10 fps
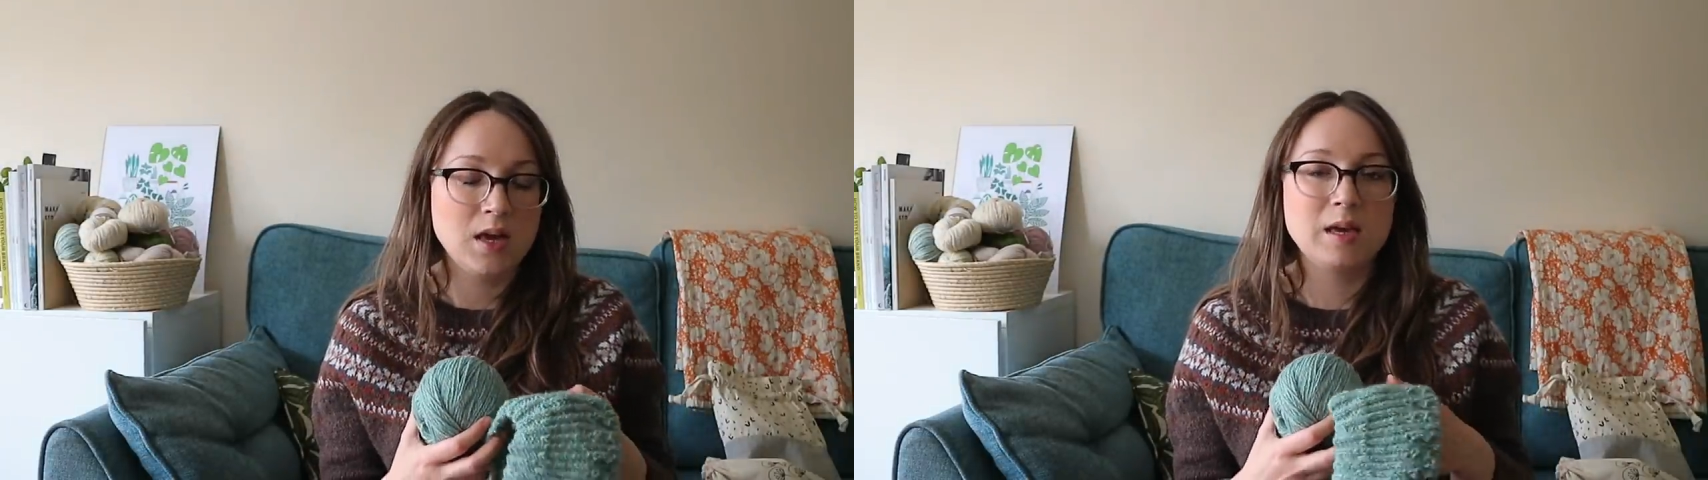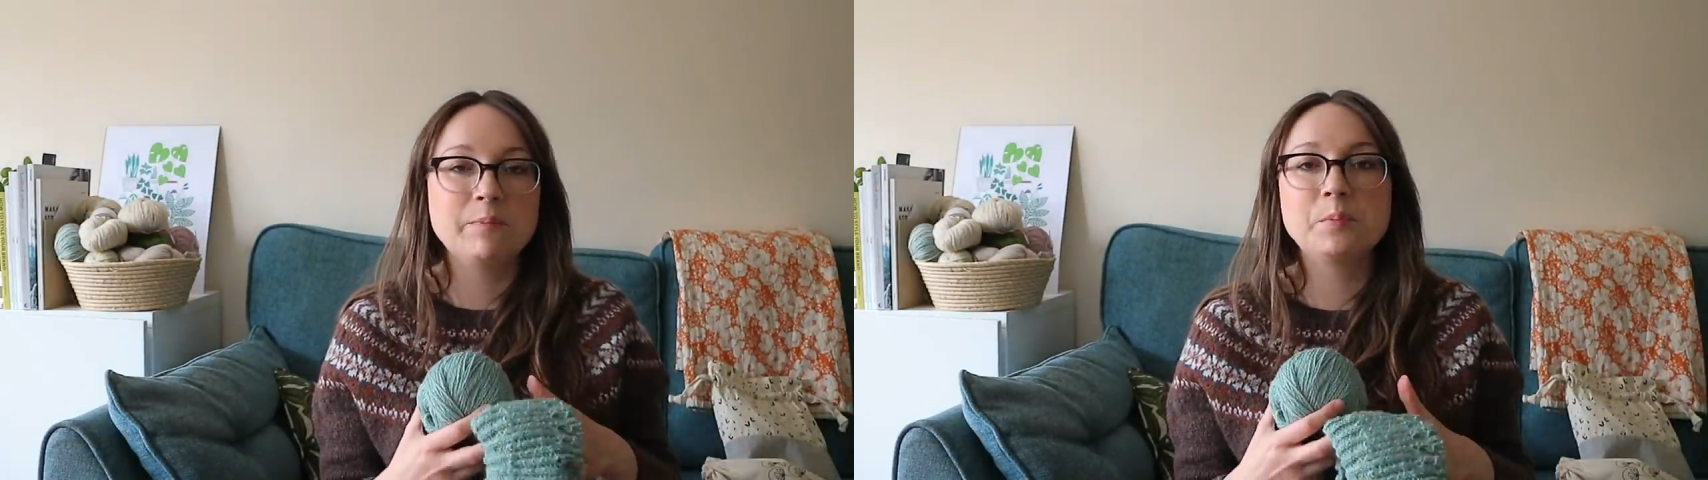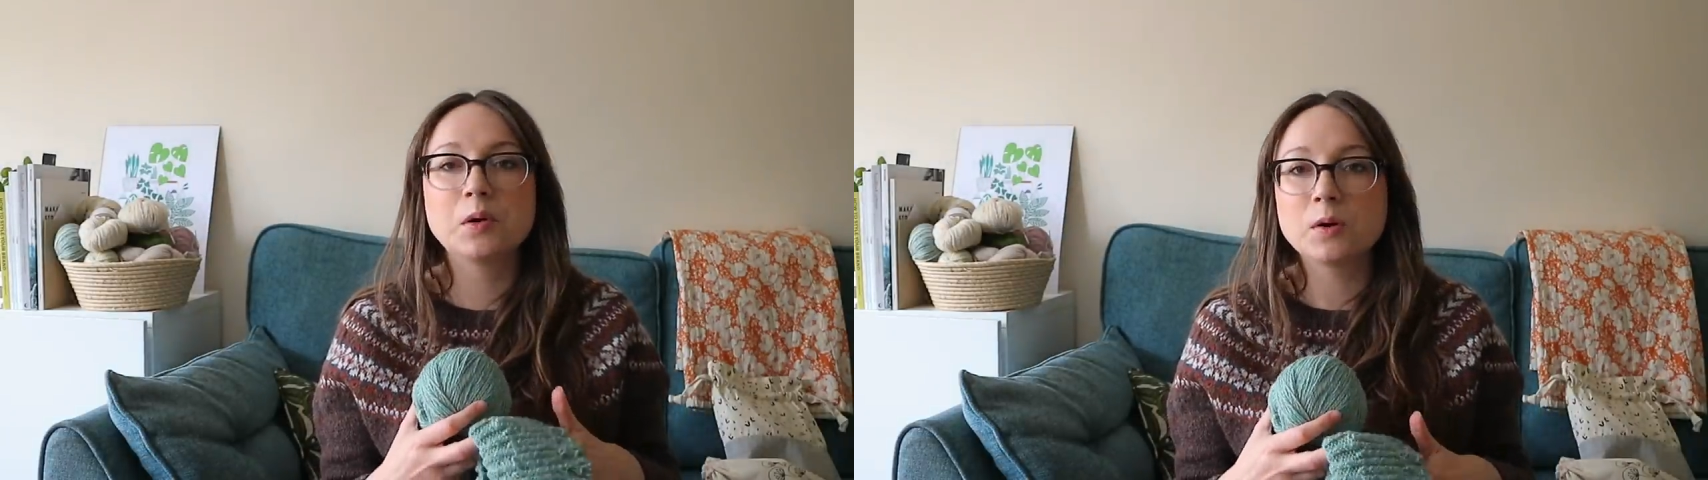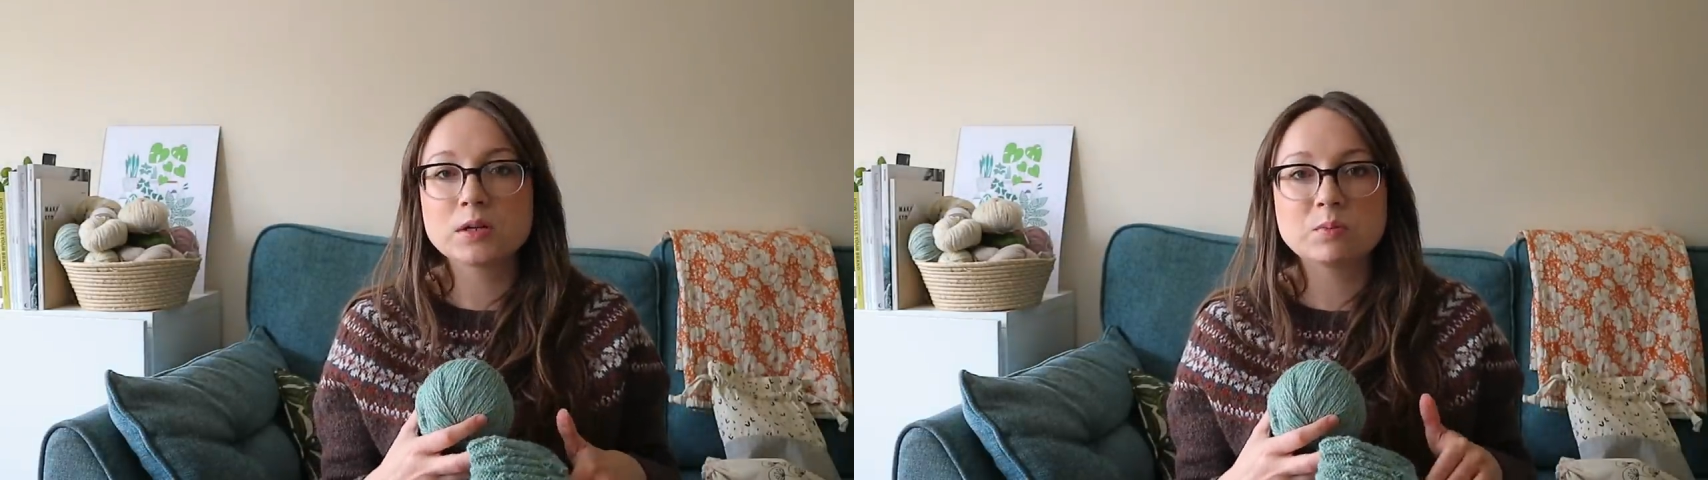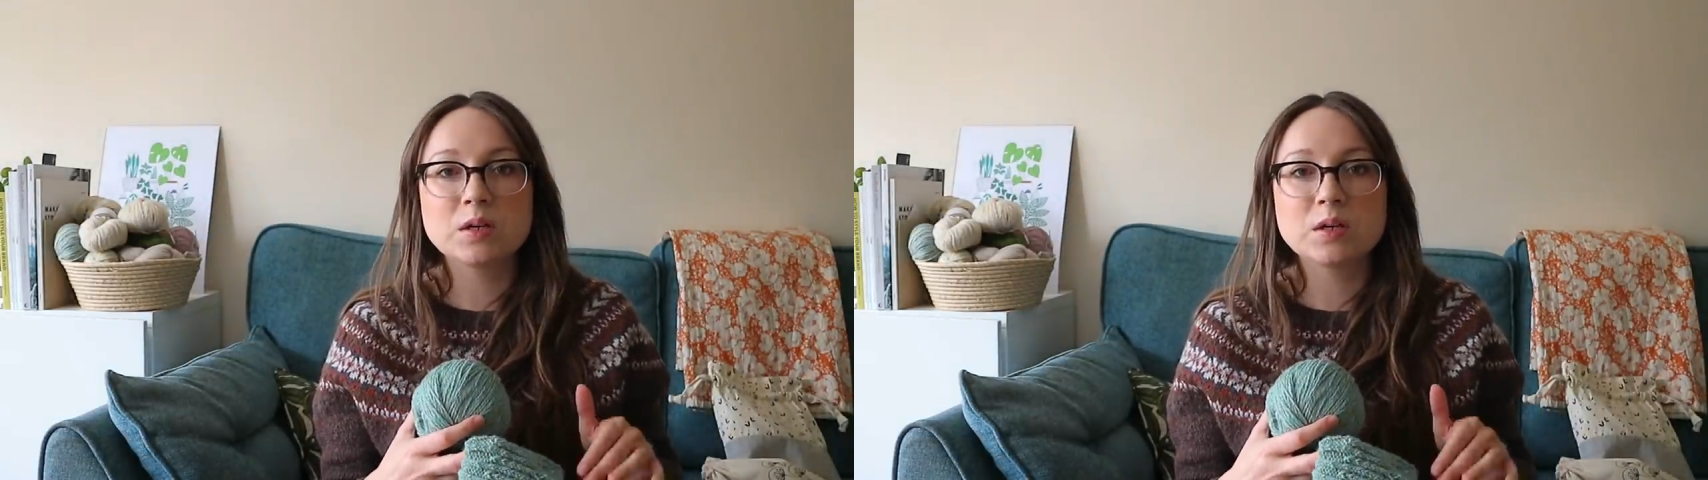It blocks